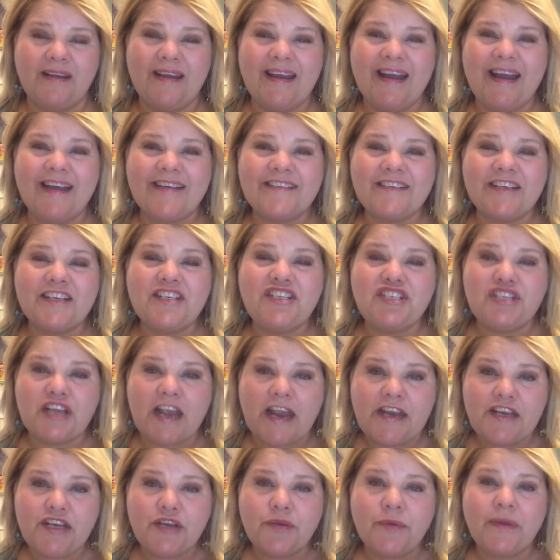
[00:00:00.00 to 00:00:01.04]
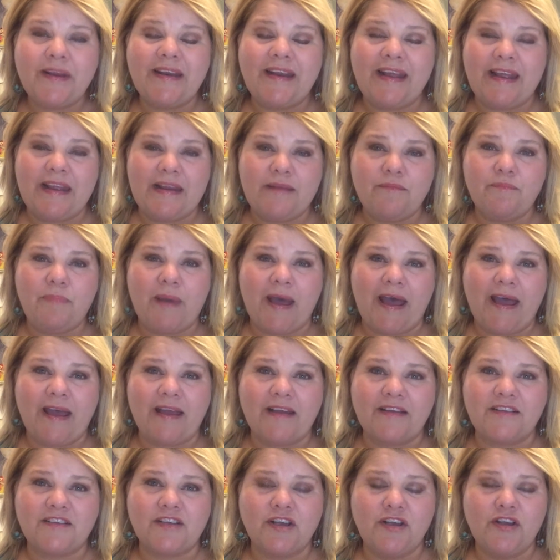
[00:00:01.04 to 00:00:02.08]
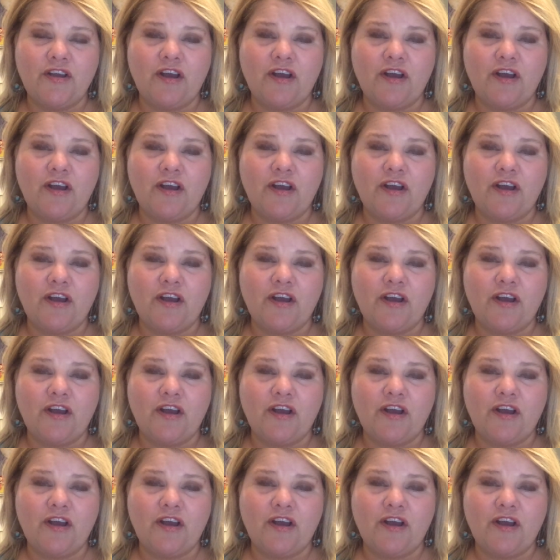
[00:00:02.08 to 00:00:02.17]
has a genuine impact